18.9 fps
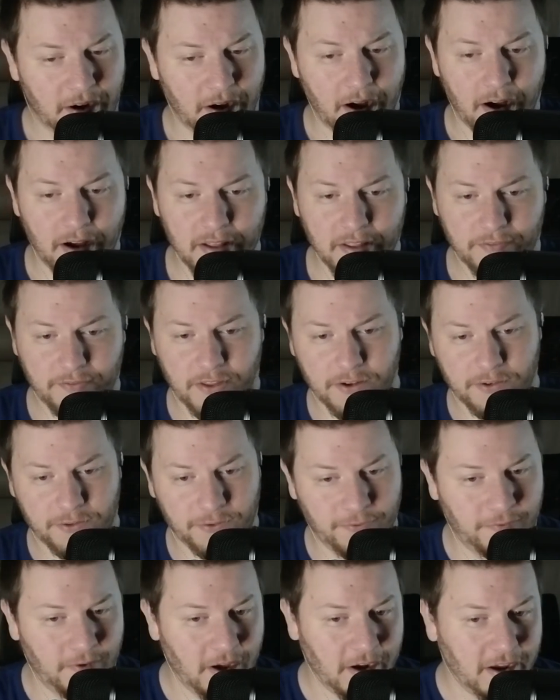all of those
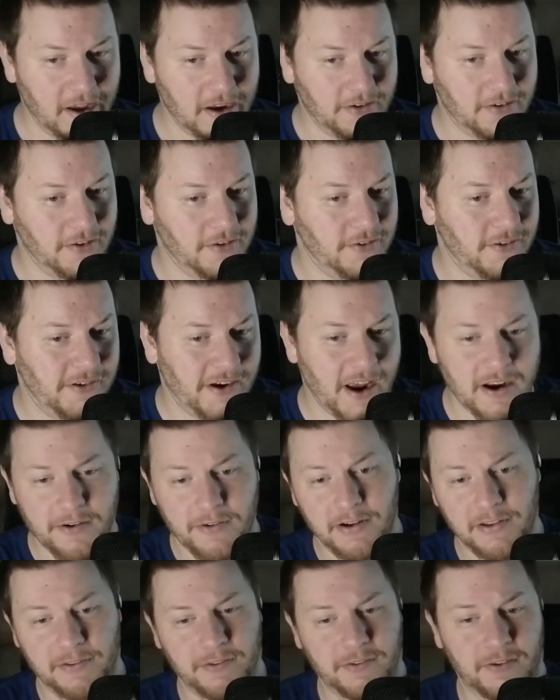fucking
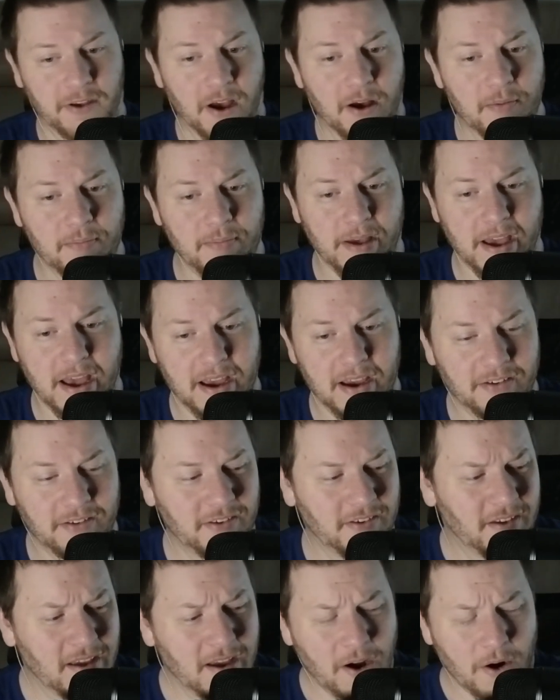degenerate
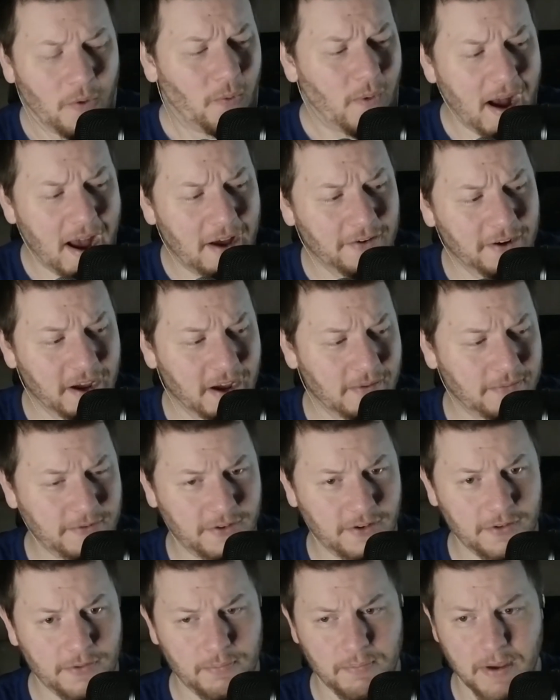scumbags wound up
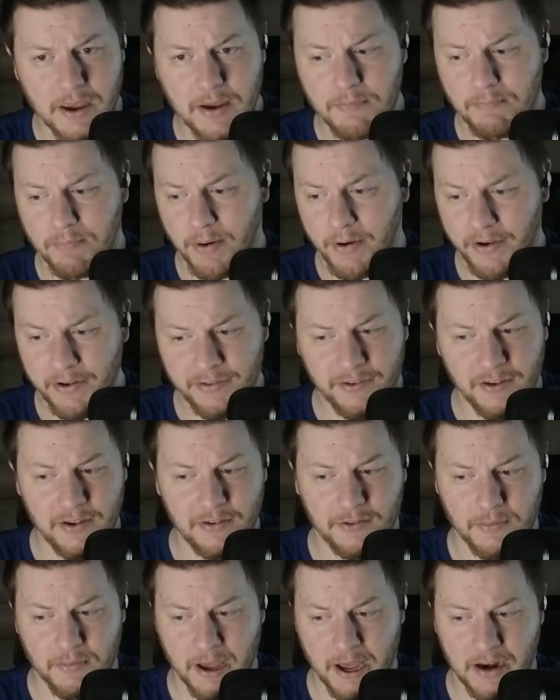just being
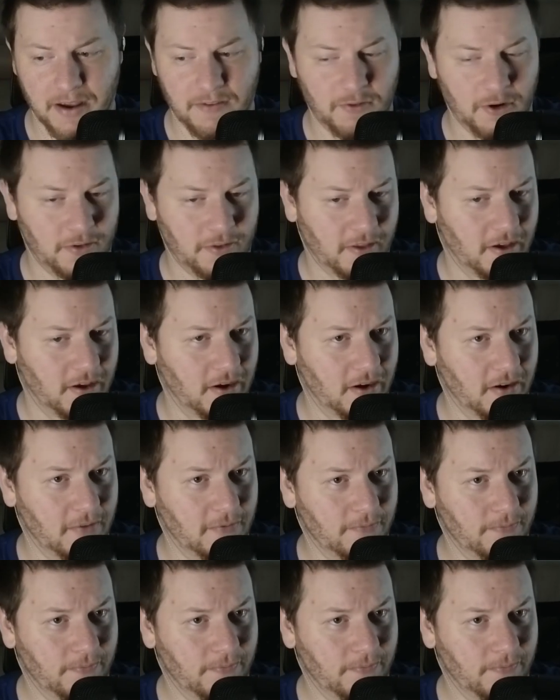pussies about everything.